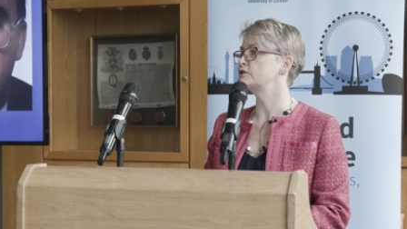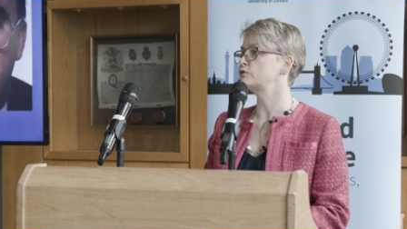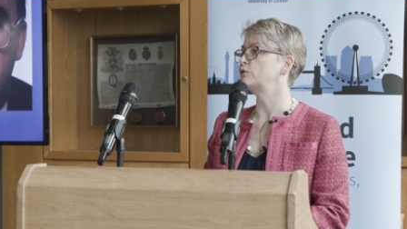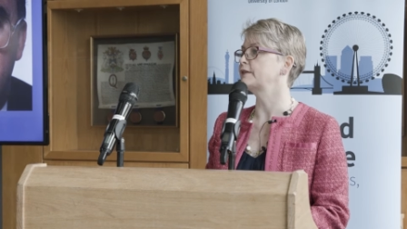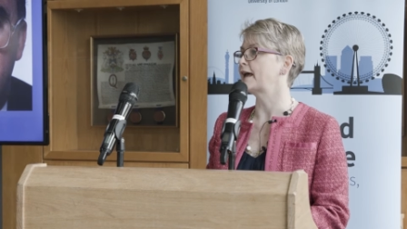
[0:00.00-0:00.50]
of
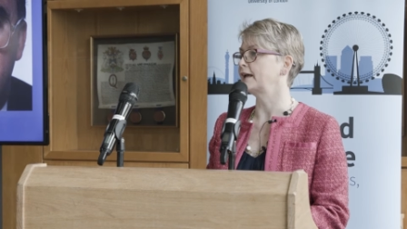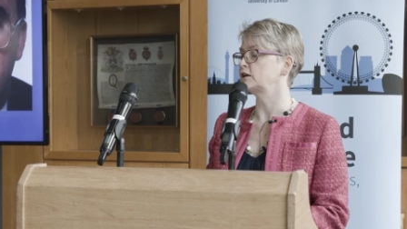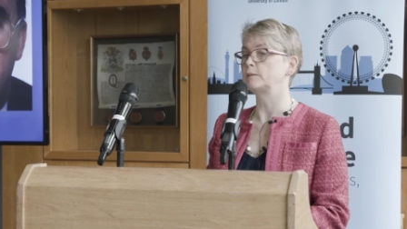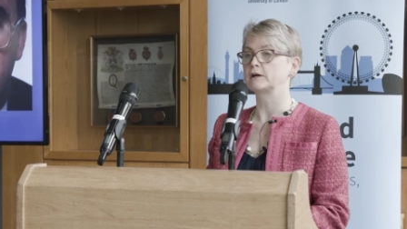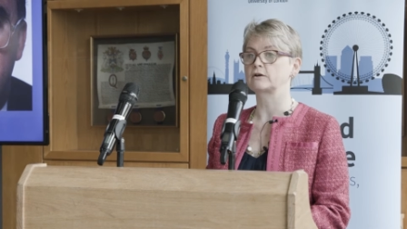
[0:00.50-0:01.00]
restoring that
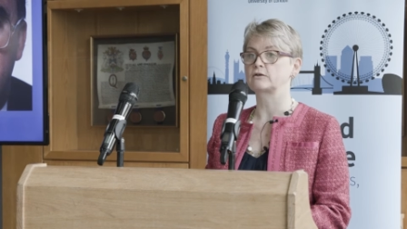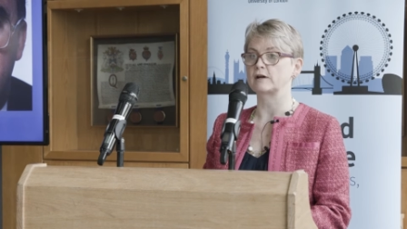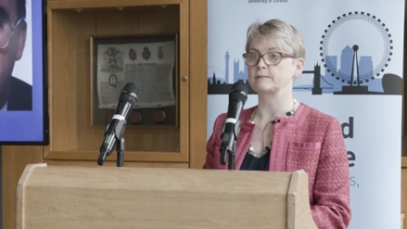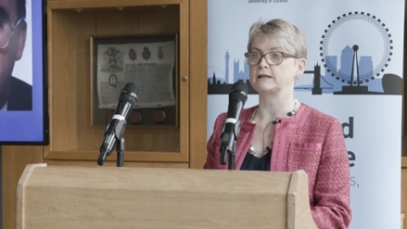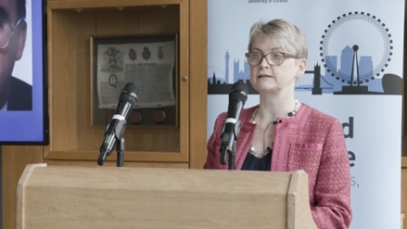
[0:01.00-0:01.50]
economic
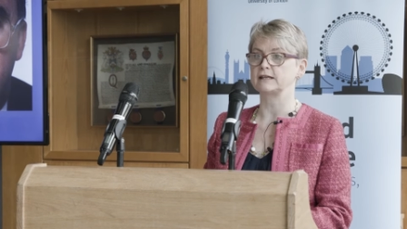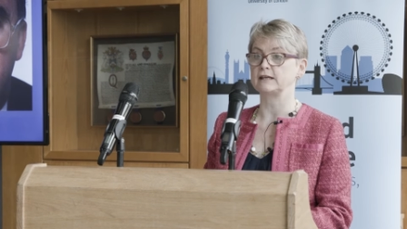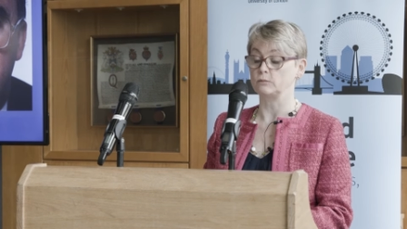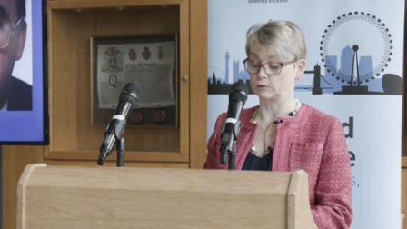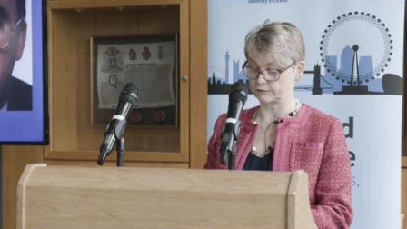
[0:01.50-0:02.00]

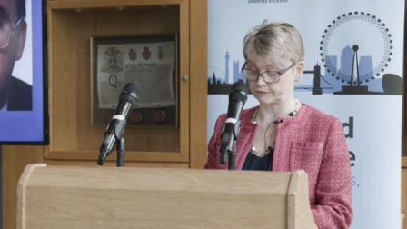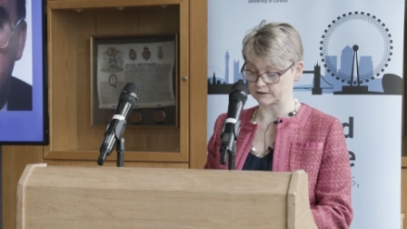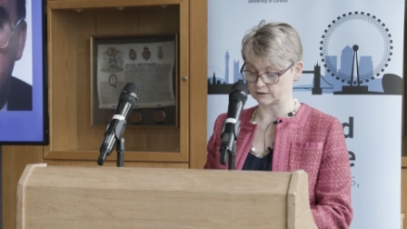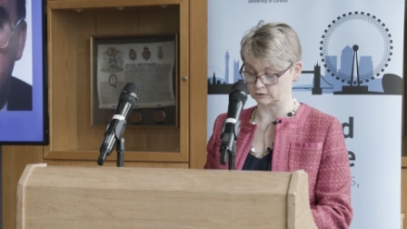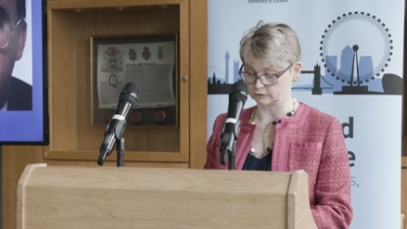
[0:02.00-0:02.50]
credibility was
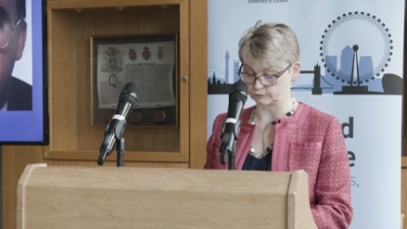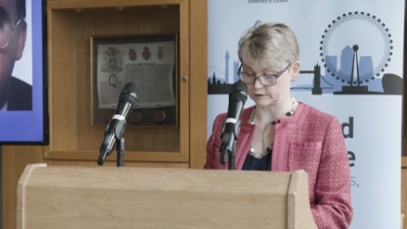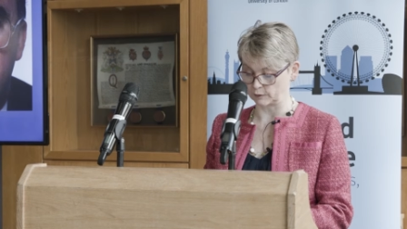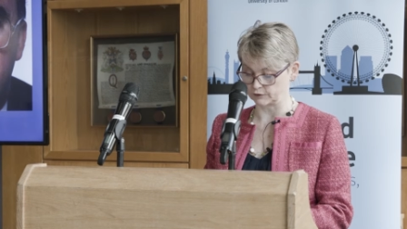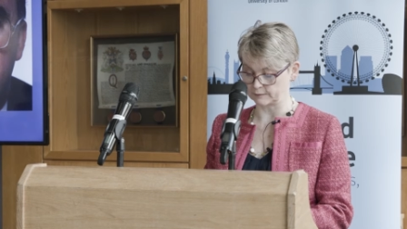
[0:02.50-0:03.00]
fiscal
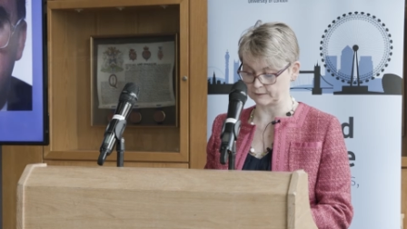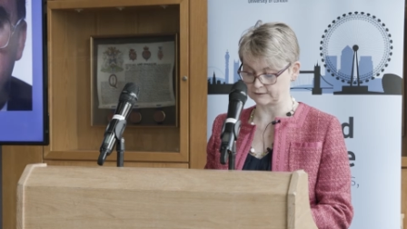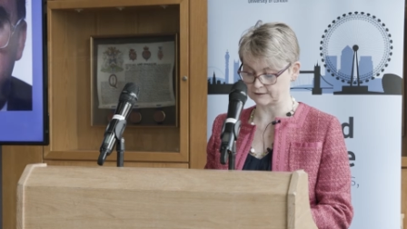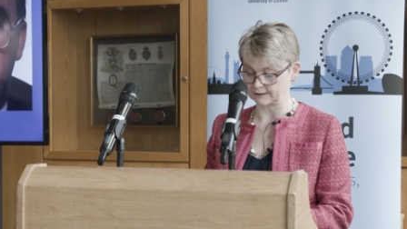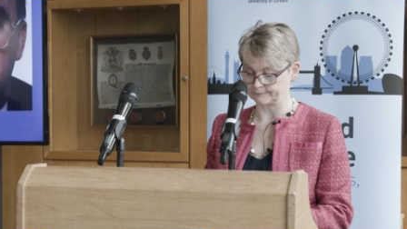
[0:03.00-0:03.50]

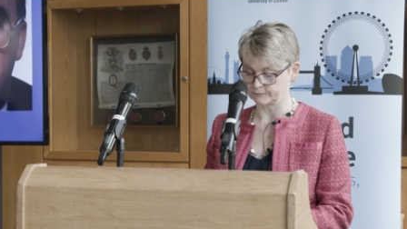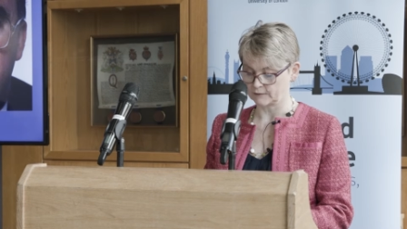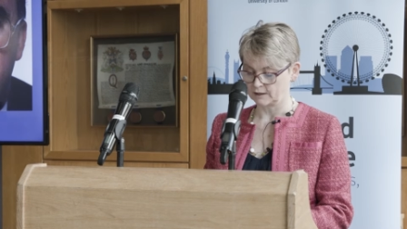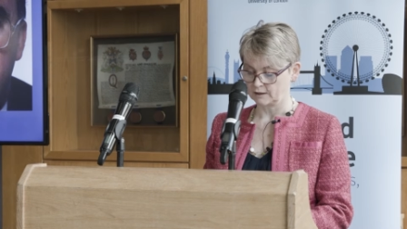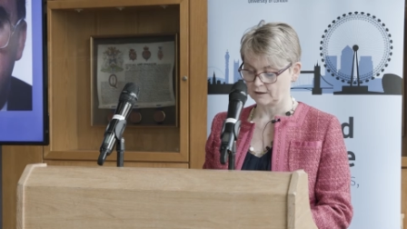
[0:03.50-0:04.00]
responsibility.
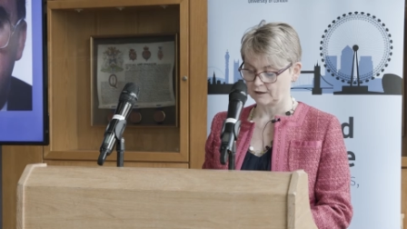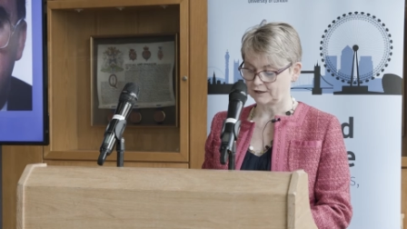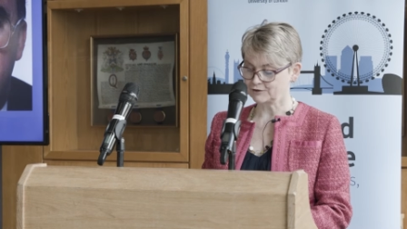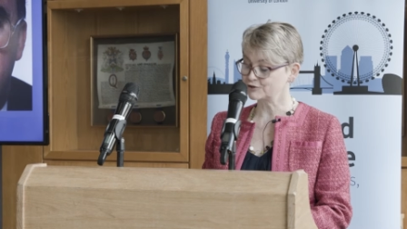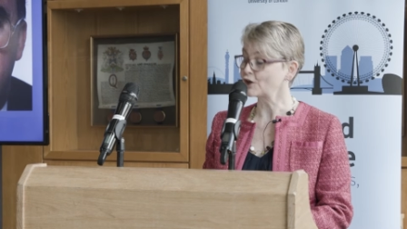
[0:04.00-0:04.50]

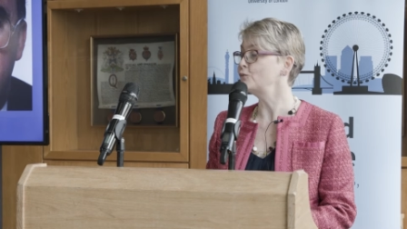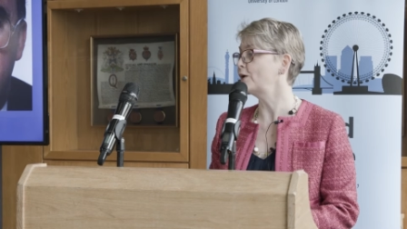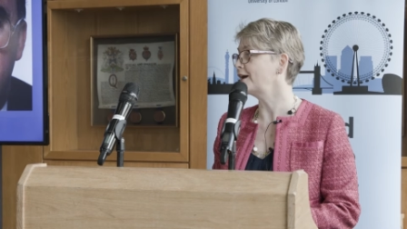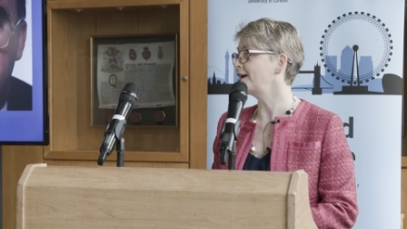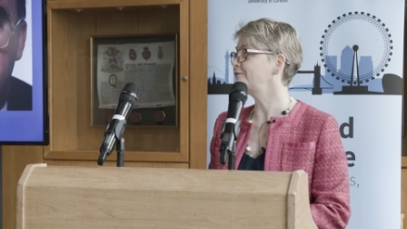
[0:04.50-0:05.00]
And so
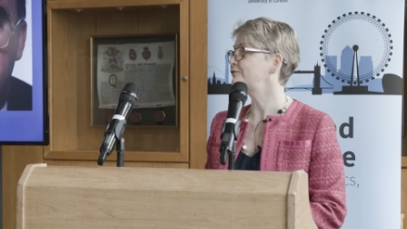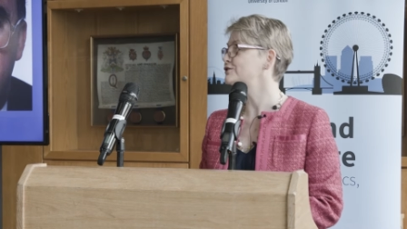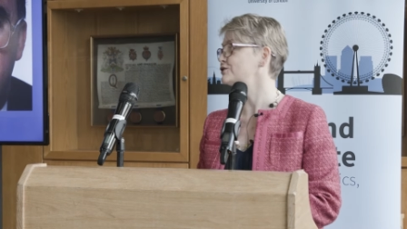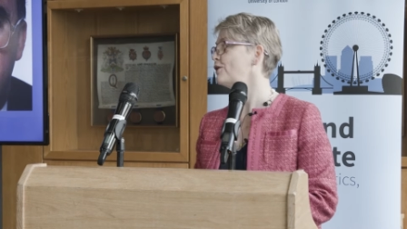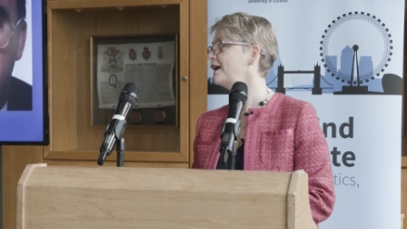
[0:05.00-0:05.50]
when I
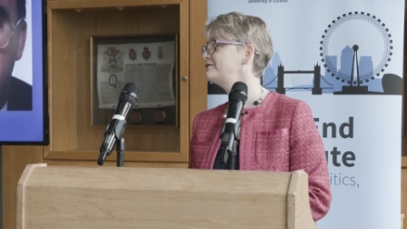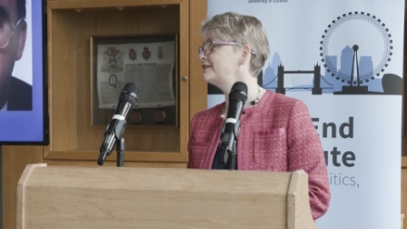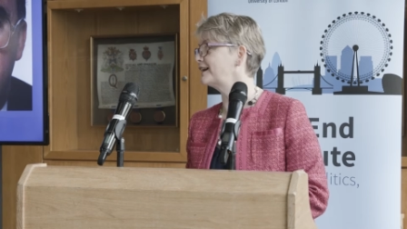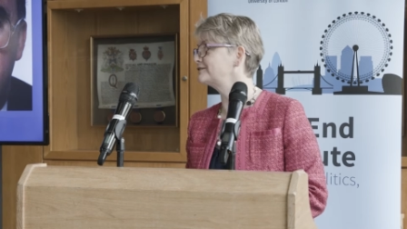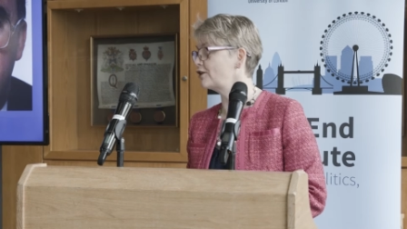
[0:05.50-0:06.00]
first
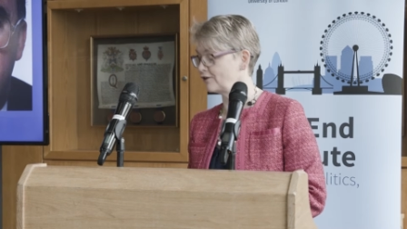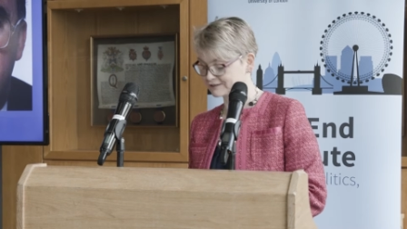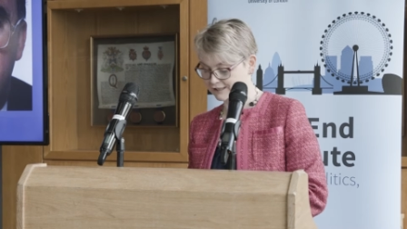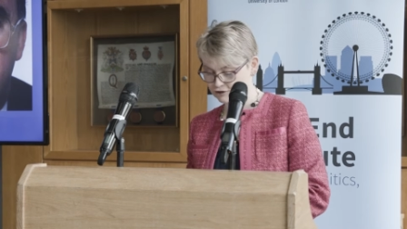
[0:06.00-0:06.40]
arrived in that dark,